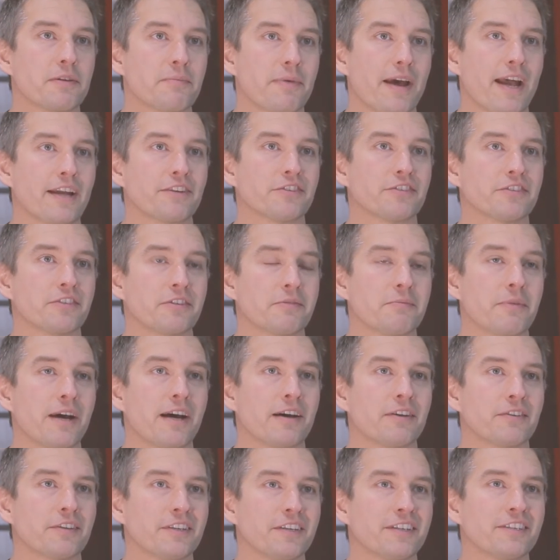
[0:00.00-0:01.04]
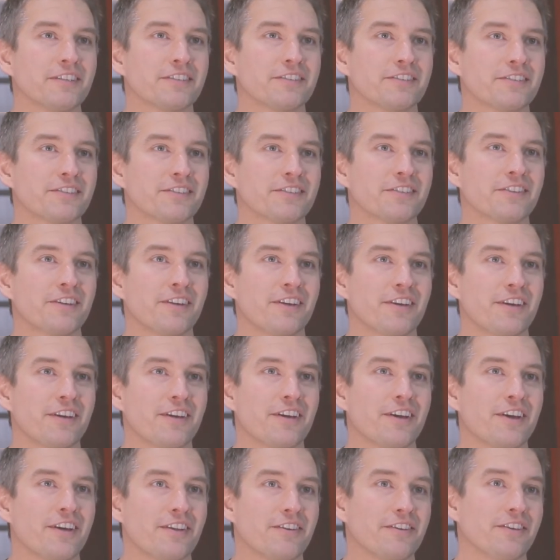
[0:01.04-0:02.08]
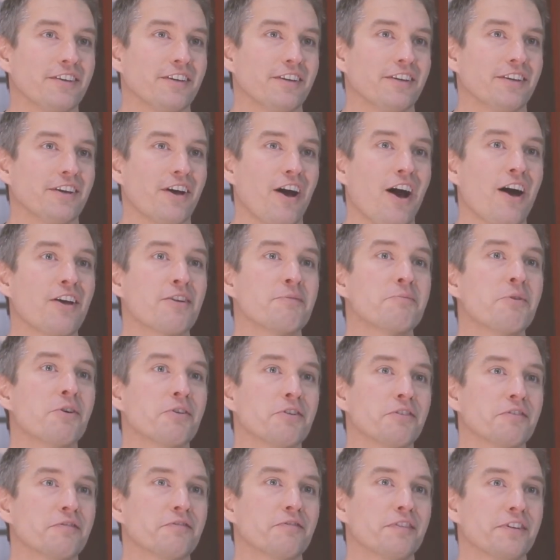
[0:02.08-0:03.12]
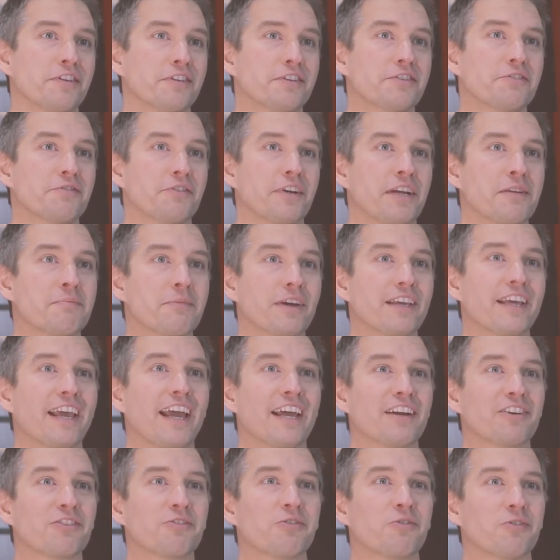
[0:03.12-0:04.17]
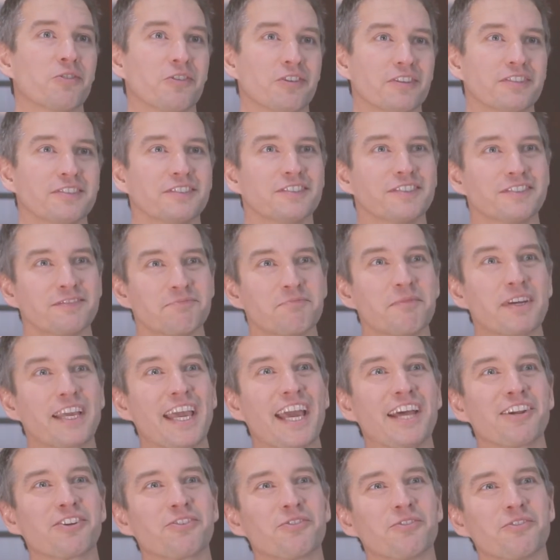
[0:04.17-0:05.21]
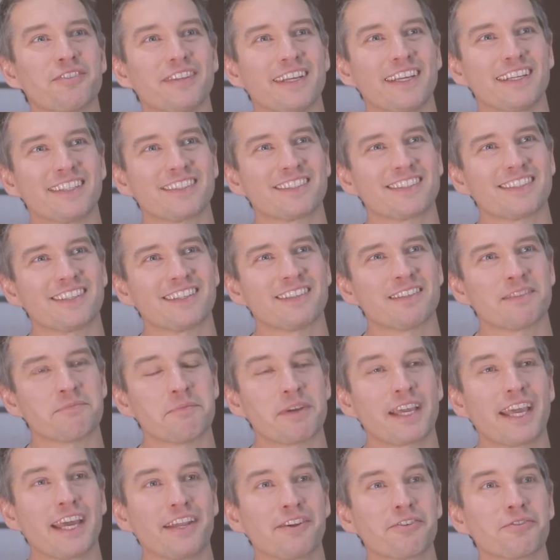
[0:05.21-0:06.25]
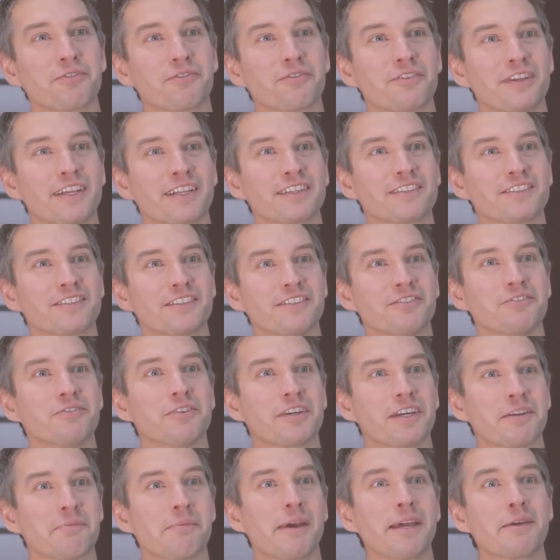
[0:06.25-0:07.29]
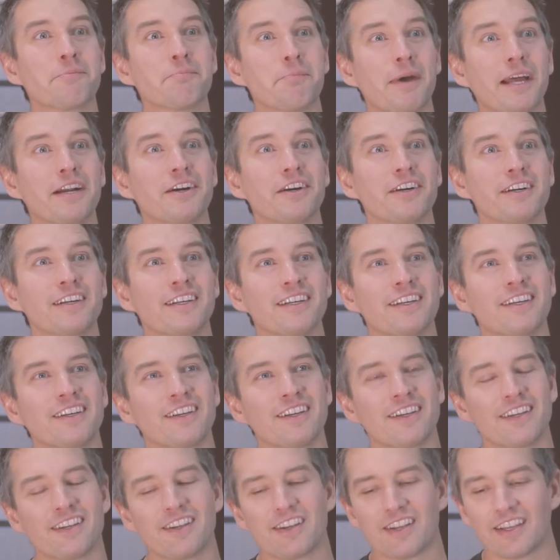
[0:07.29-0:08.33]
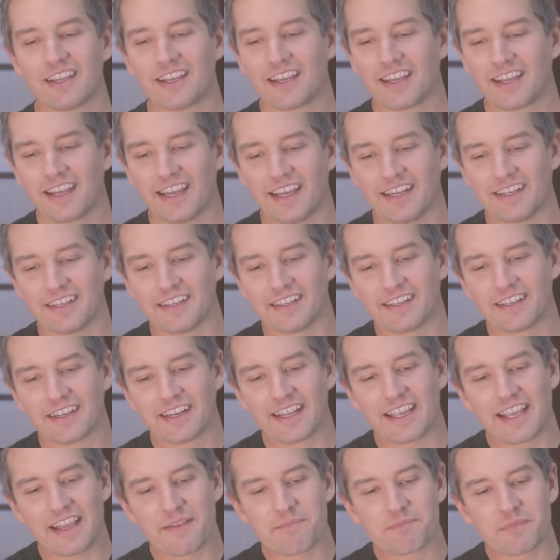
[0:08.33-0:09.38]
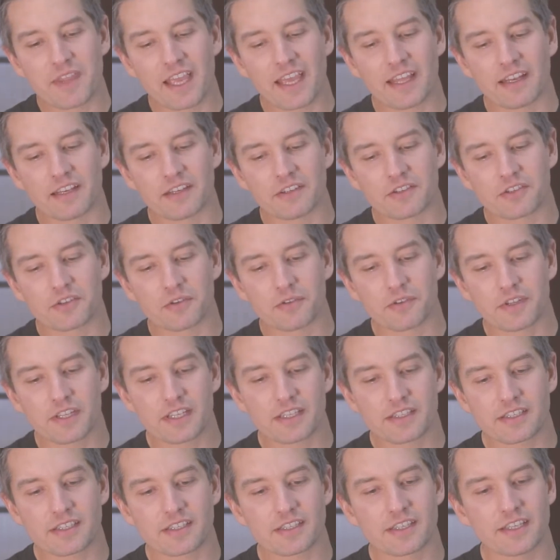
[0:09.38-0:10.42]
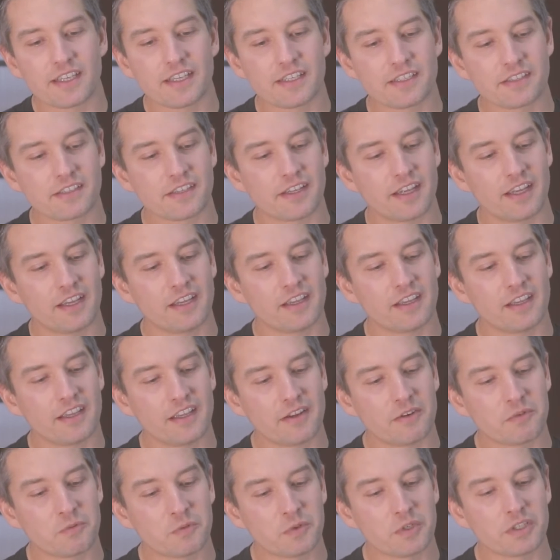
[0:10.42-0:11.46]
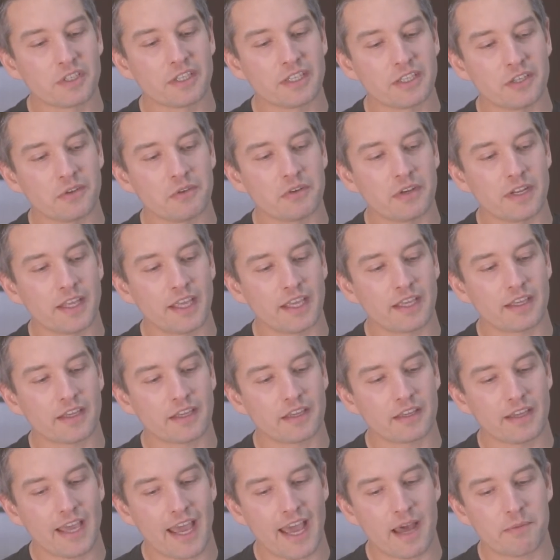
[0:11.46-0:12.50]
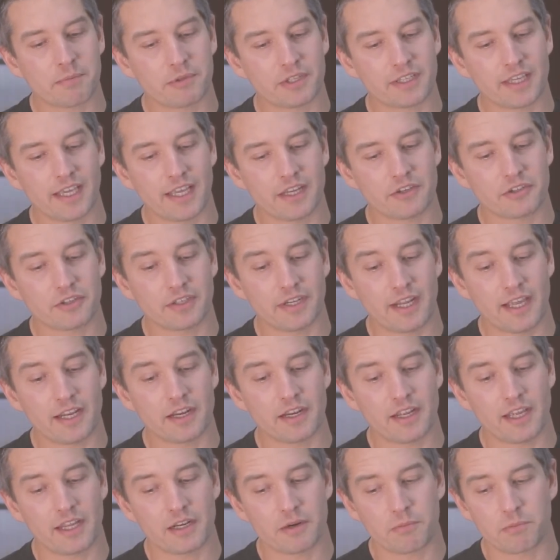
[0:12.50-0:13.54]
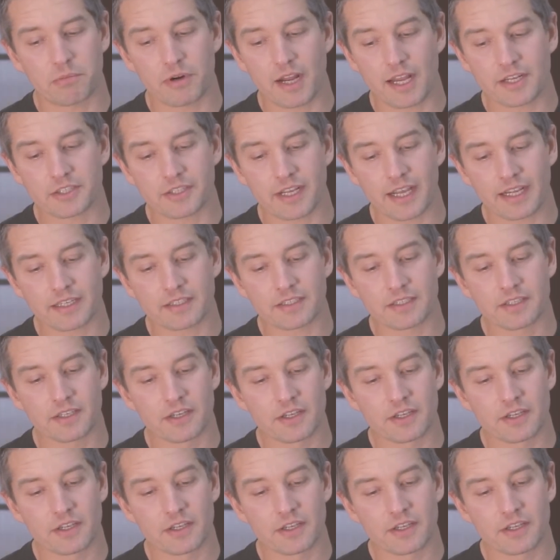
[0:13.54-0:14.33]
passionate about is the automotive industry and mechanical things, and mechanical things that you can make better. And so this is a really unique application and a project